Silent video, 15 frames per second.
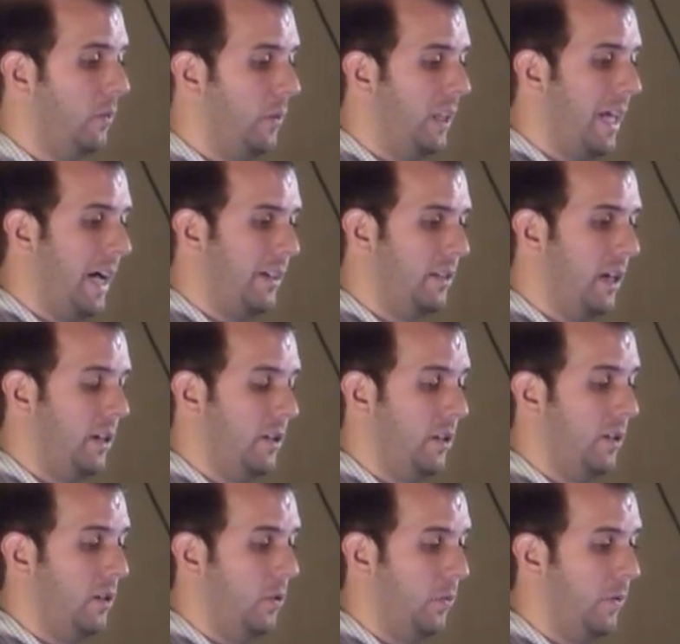
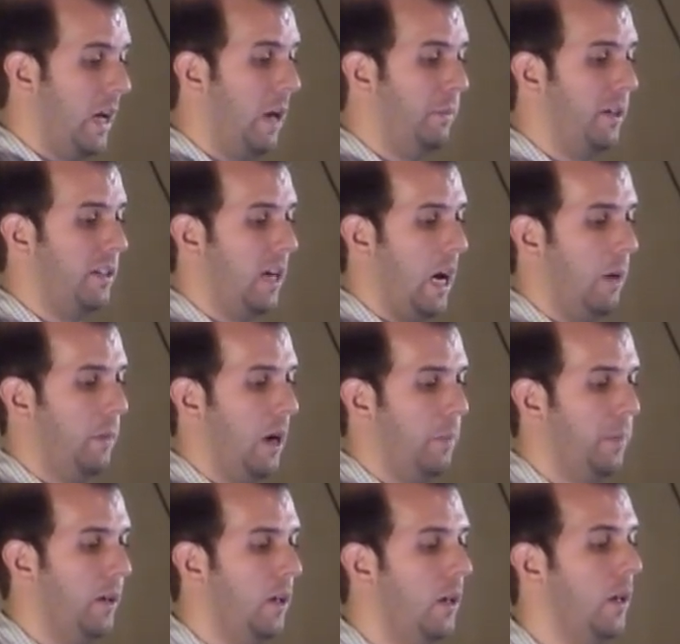relaxation or family time
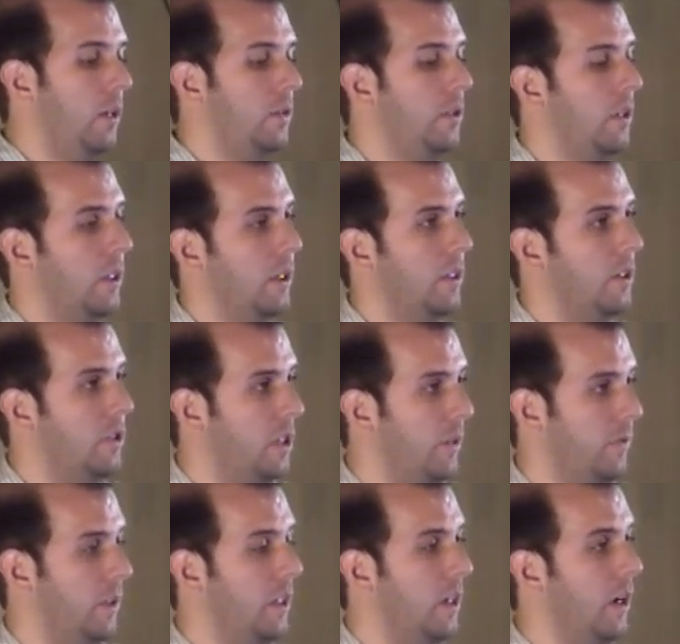up so you can
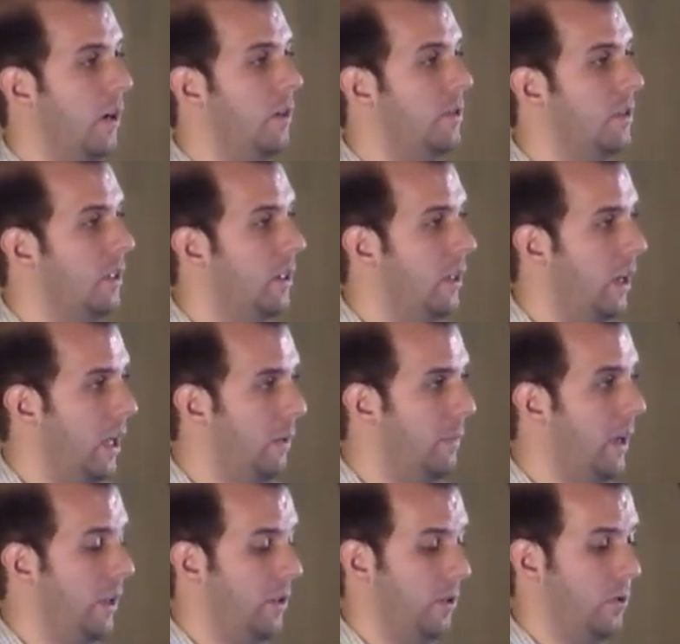shift gears and
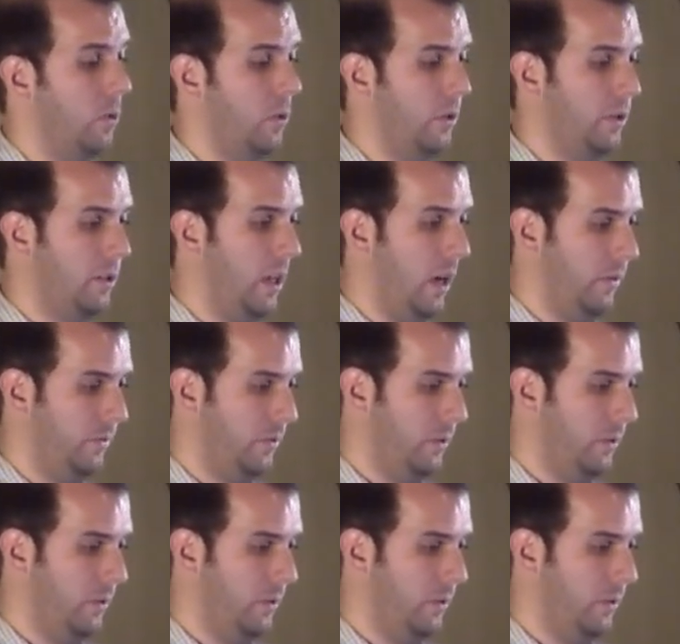make your cool stuff.